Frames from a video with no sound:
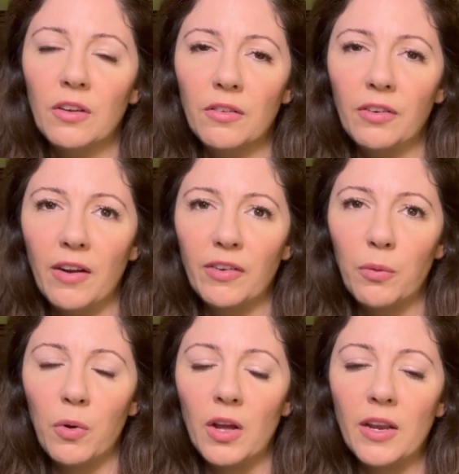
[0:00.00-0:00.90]
for
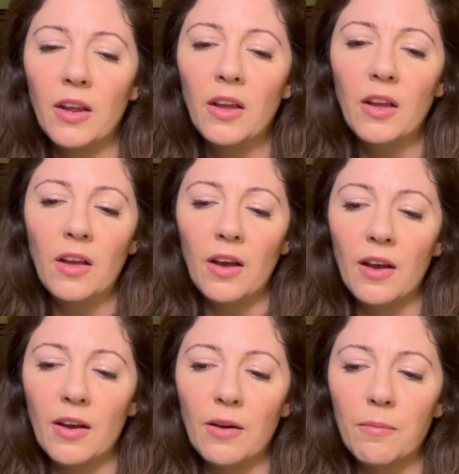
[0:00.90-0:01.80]
everyone.
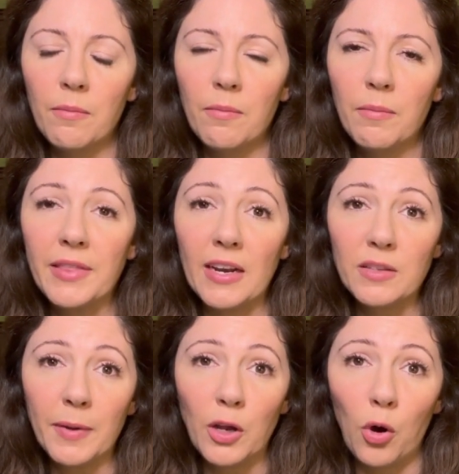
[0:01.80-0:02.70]
Um, but that
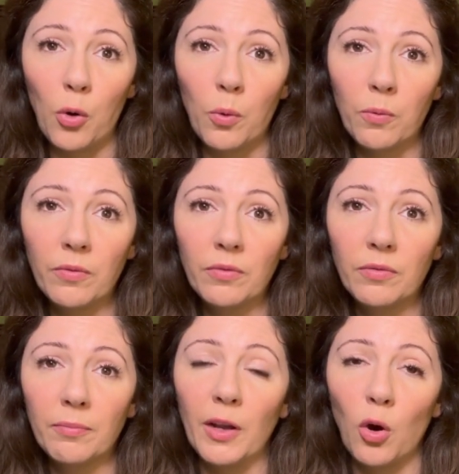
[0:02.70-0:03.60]
is my goal.
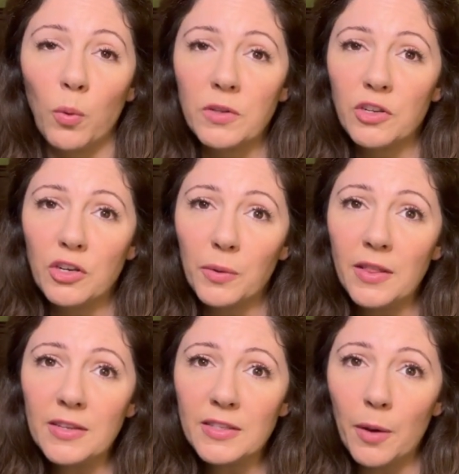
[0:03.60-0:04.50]
My goal was to do it
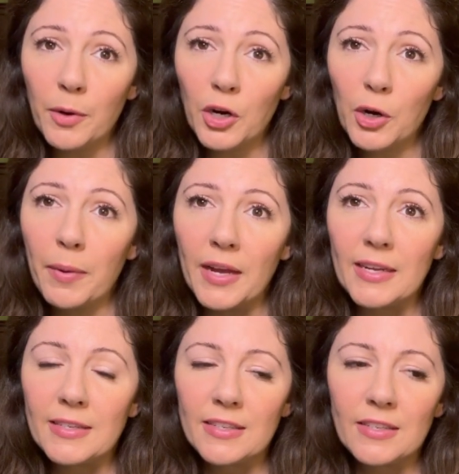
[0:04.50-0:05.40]
in the summer,
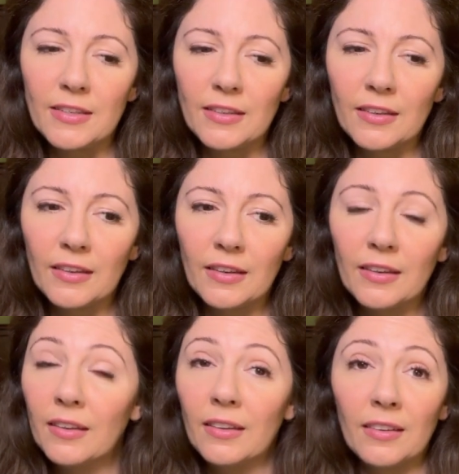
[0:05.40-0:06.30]
but
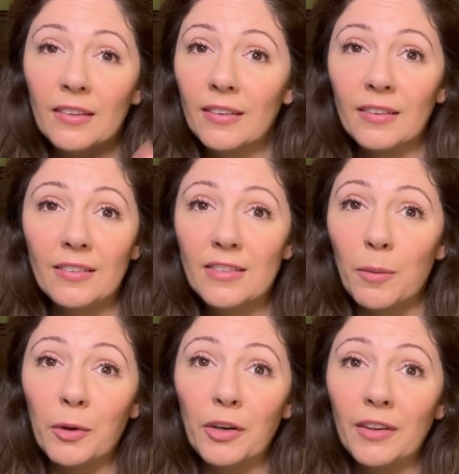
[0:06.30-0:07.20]

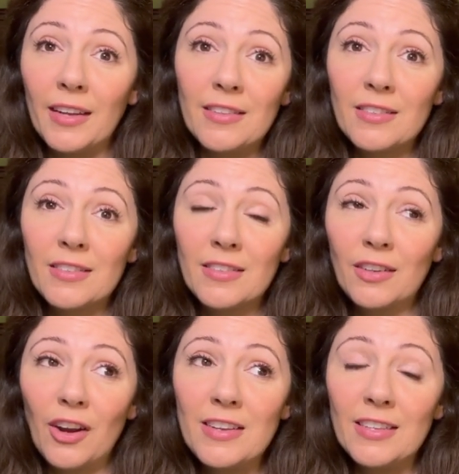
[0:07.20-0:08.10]
summer gets
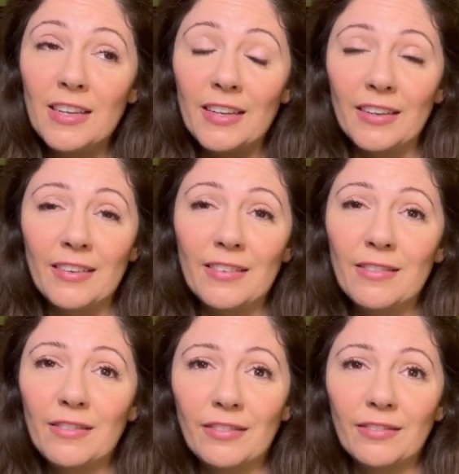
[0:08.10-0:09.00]
crazy and
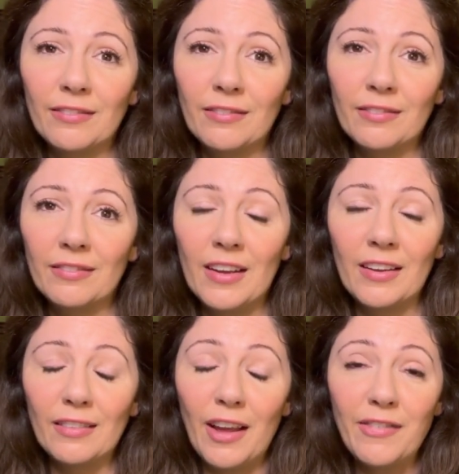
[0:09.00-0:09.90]

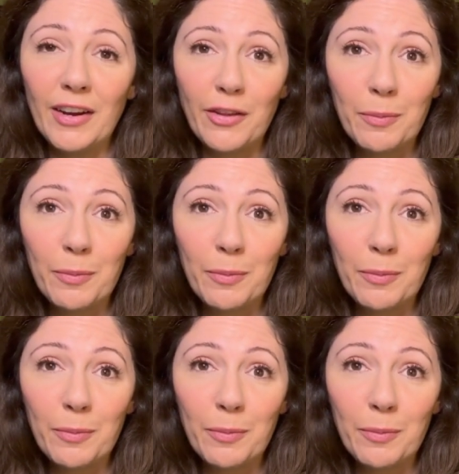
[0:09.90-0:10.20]
uh, life had other